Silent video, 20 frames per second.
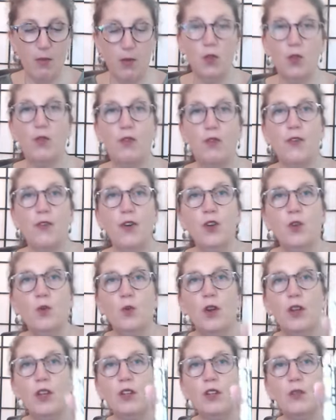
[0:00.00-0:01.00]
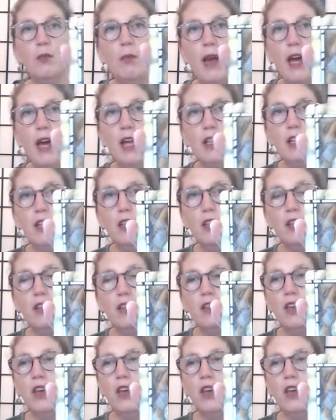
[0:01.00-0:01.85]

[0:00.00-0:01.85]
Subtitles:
So the first one is balance.